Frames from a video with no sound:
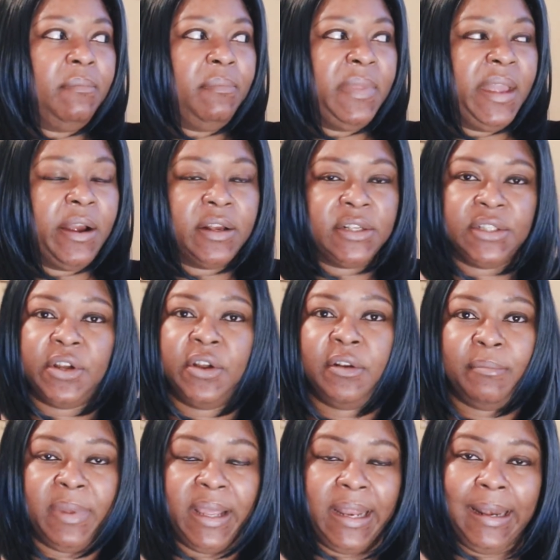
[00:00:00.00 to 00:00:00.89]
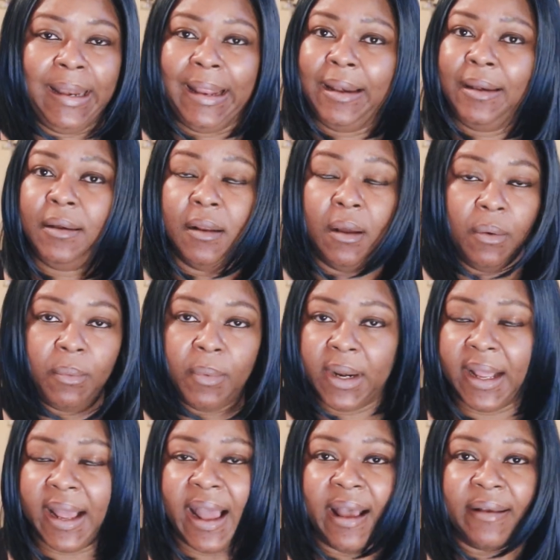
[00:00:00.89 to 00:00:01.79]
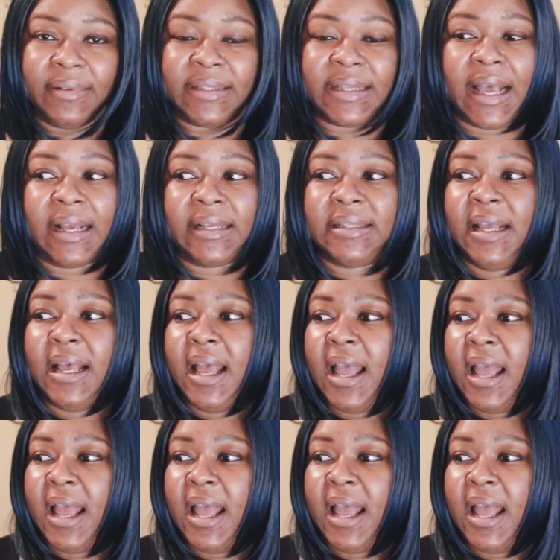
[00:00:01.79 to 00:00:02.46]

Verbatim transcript: There are certain men that don't want to have sex.